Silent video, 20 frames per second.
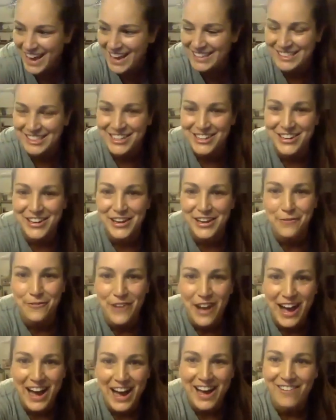Yes,
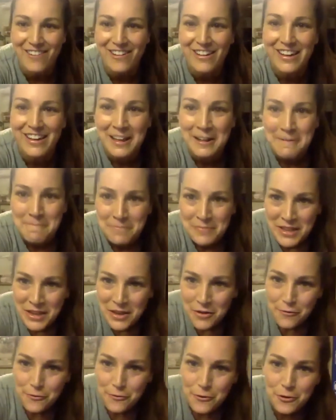good. Five,
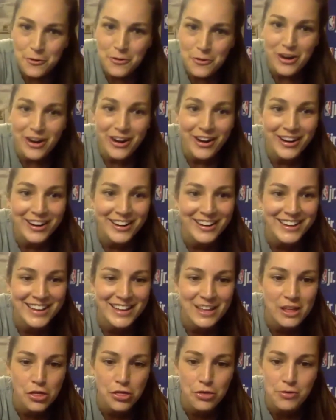four,
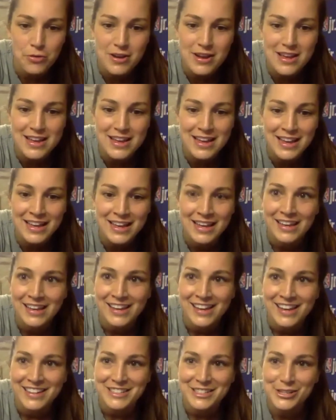three,
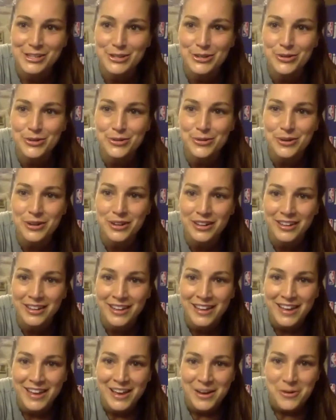two,
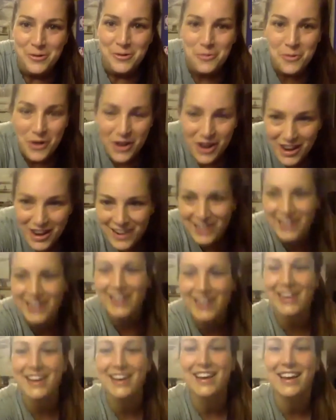
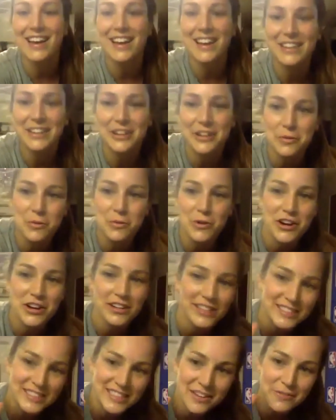one. Good work.
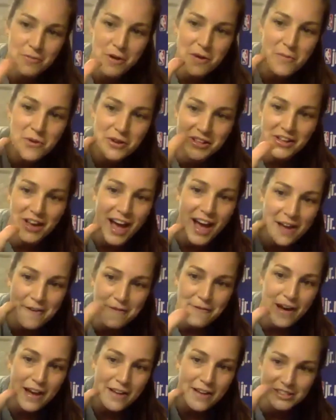Let's give one more little high
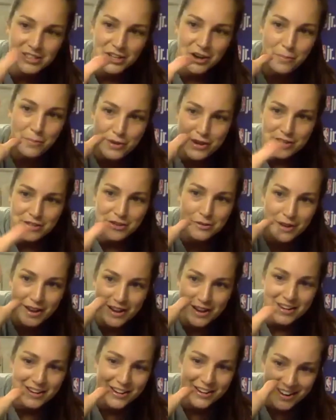five as our breather right
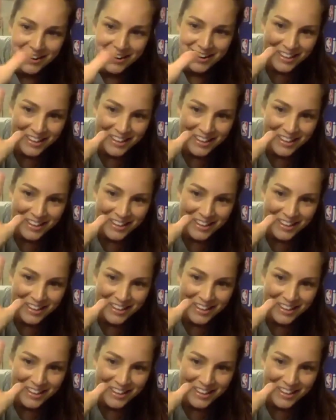here.